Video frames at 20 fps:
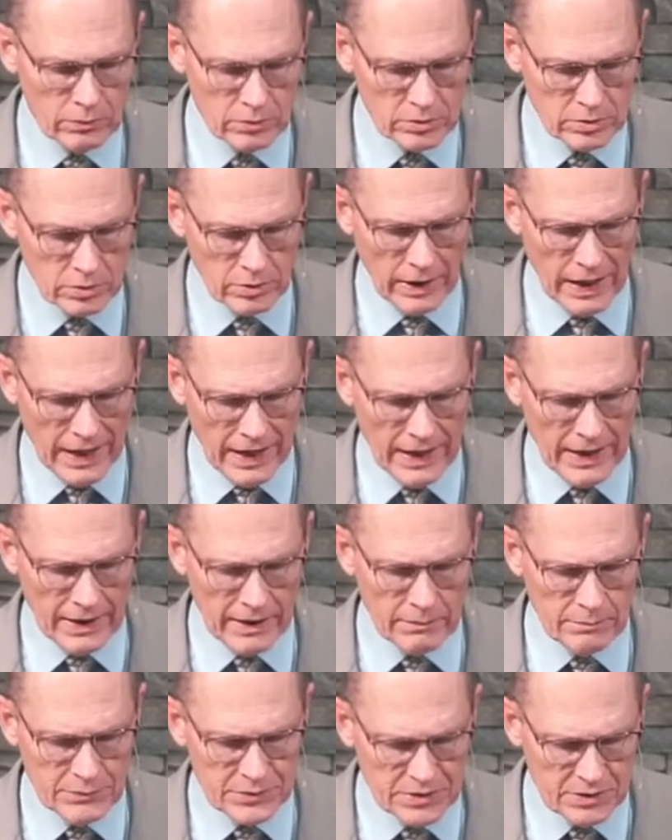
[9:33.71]

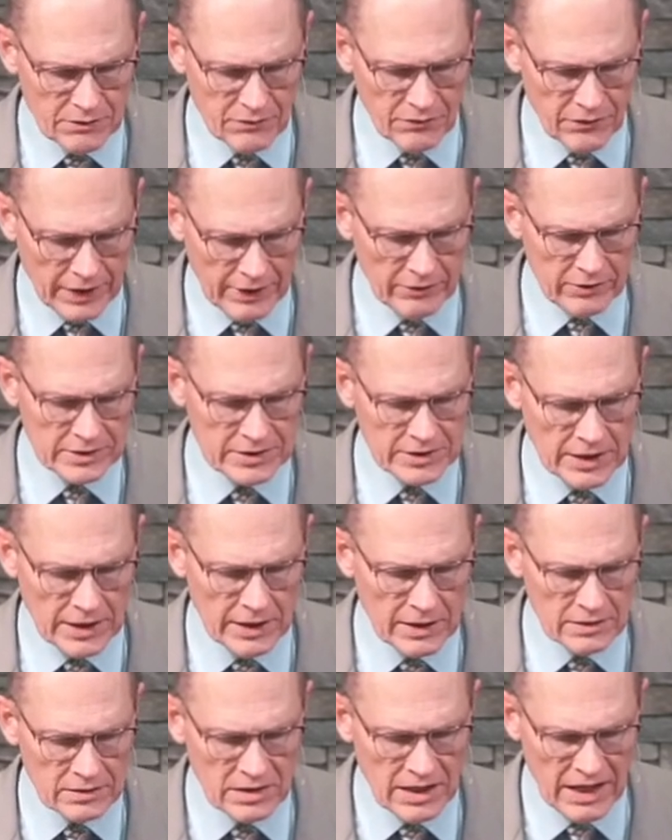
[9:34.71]
scribes and
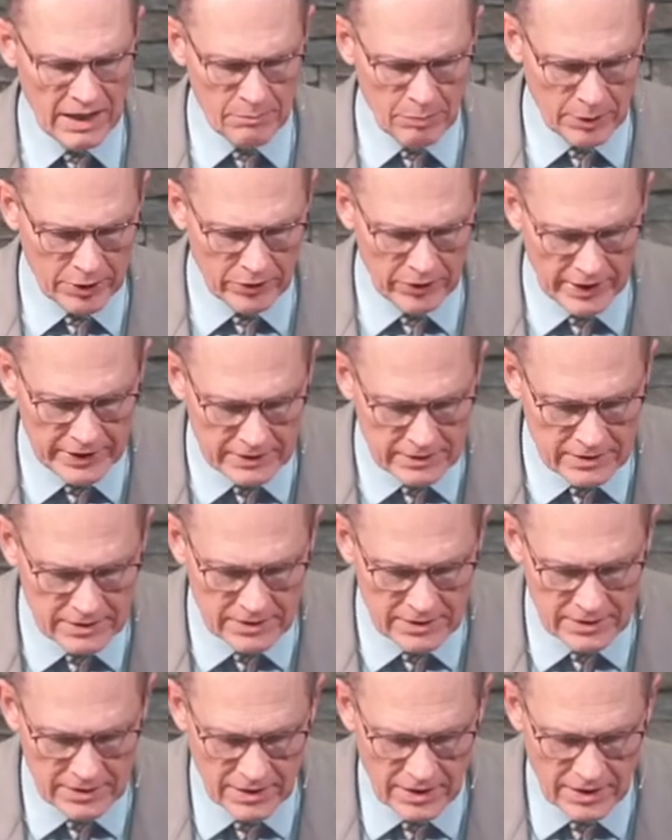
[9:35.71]
Pharisees, hypocrites!